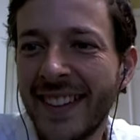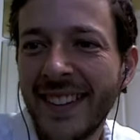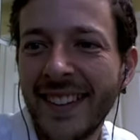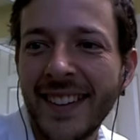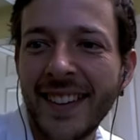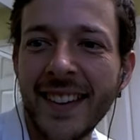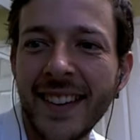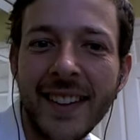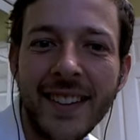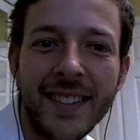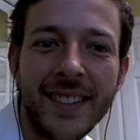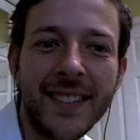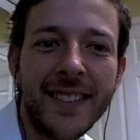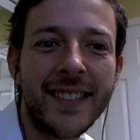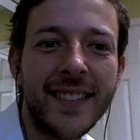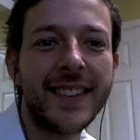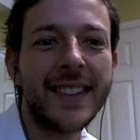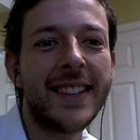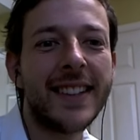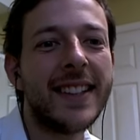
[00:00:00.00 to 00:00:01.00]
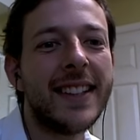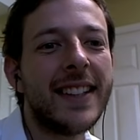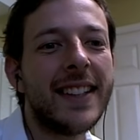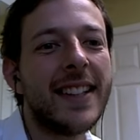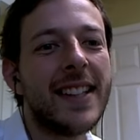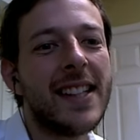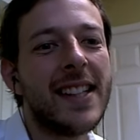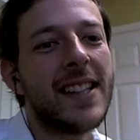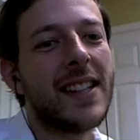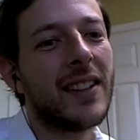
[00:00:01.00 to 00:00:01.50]
Guys?
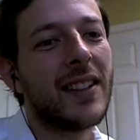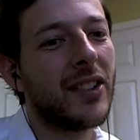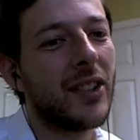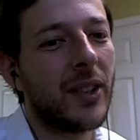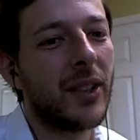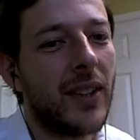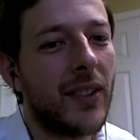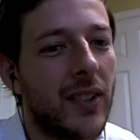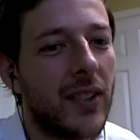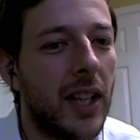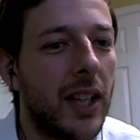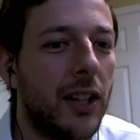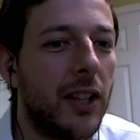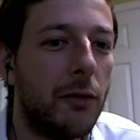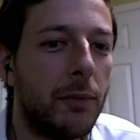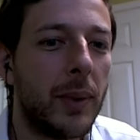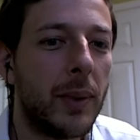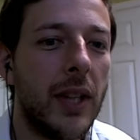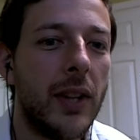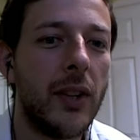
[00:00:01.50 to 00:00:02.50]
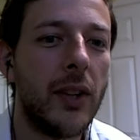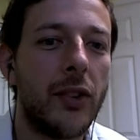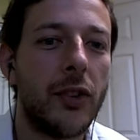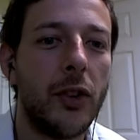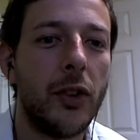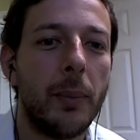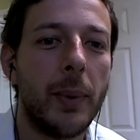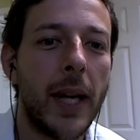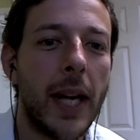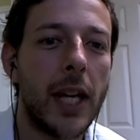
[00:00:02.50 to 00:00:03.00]
So he's like, you've played this
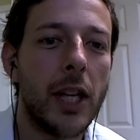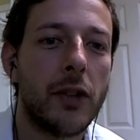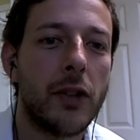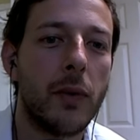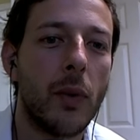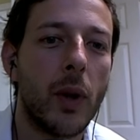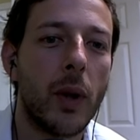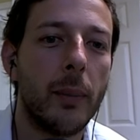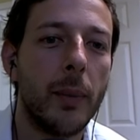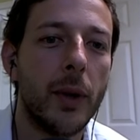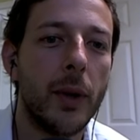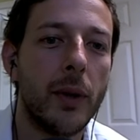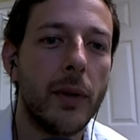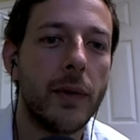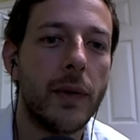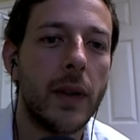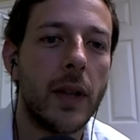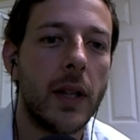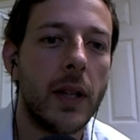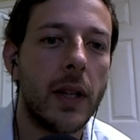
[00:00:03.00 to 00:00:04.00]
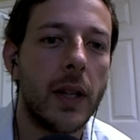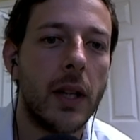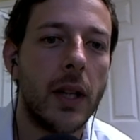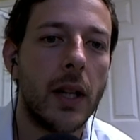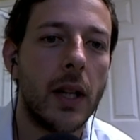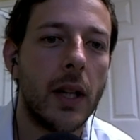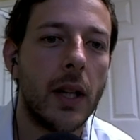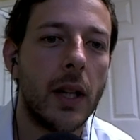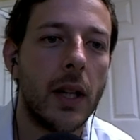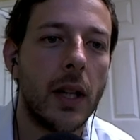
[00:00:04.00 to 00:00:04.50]
stupid h4 move.
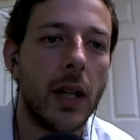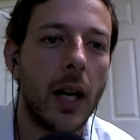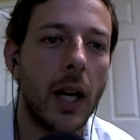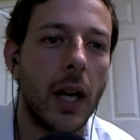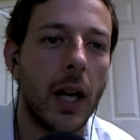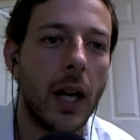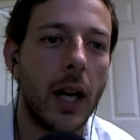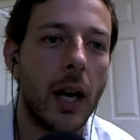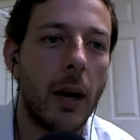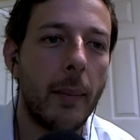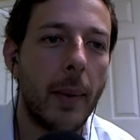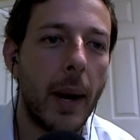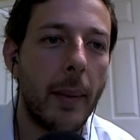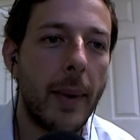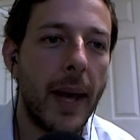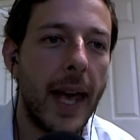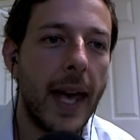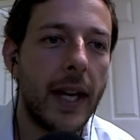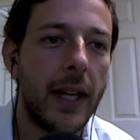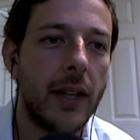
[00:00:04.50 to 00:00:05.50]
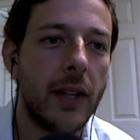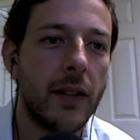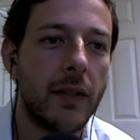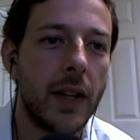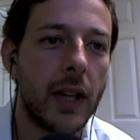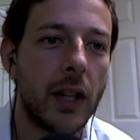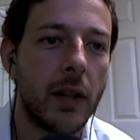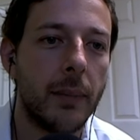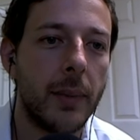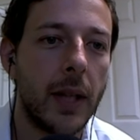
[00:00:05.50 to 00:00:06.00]
I'm ahead in
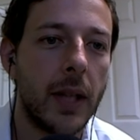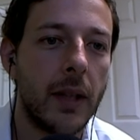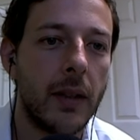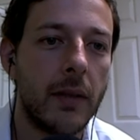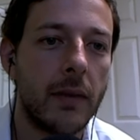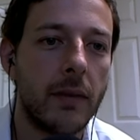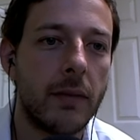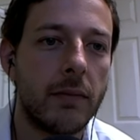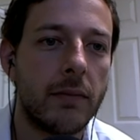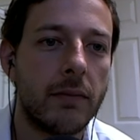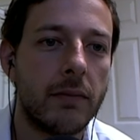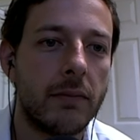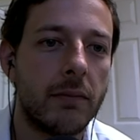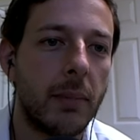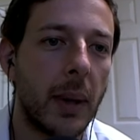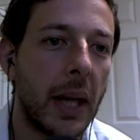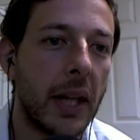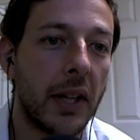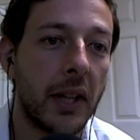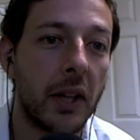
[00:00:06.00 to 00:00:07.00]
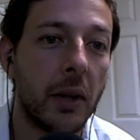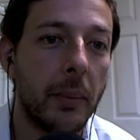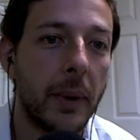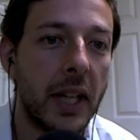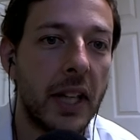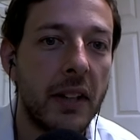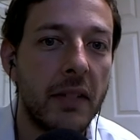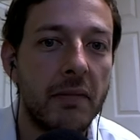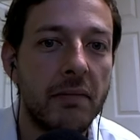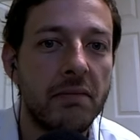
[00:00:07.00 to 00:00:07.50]
development by a little
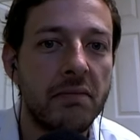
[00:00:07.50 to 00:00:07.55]
bit.